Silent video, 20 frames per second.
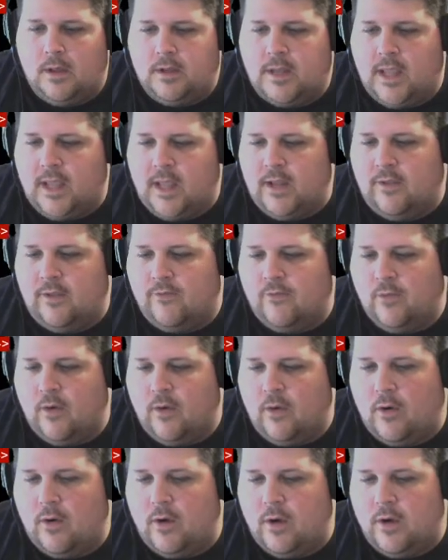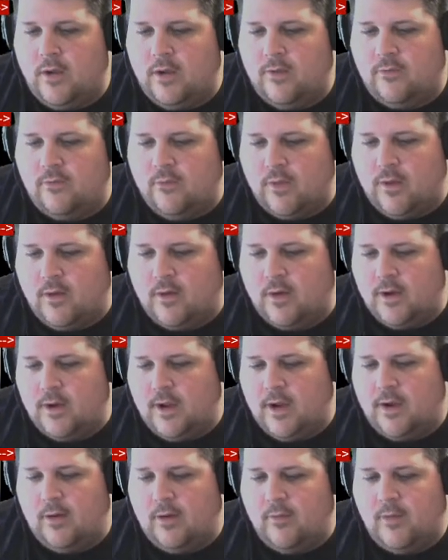Dan, it's really hard. It's really hard to
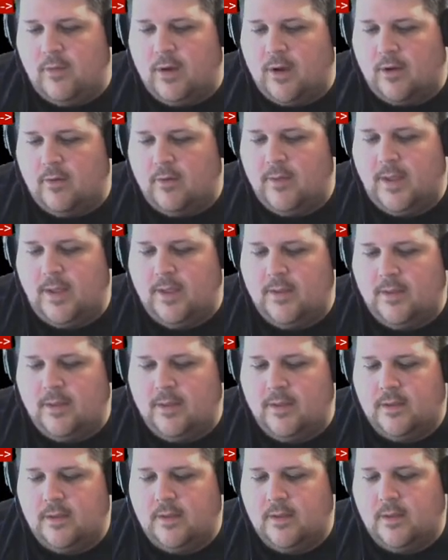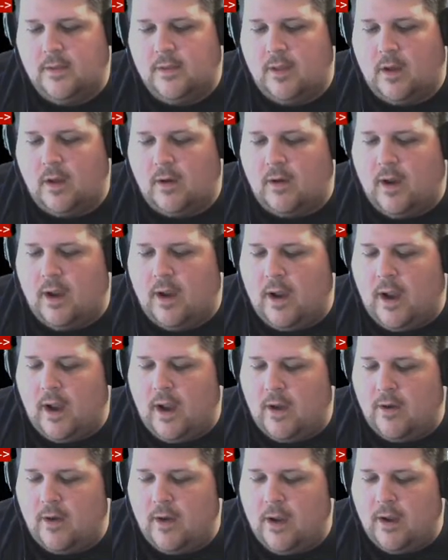hire a breaker, man. Or
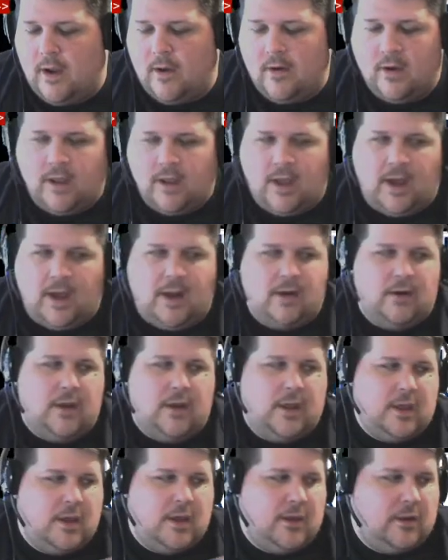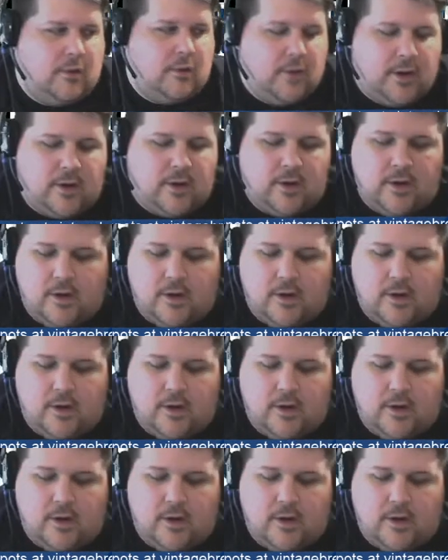hire a grader.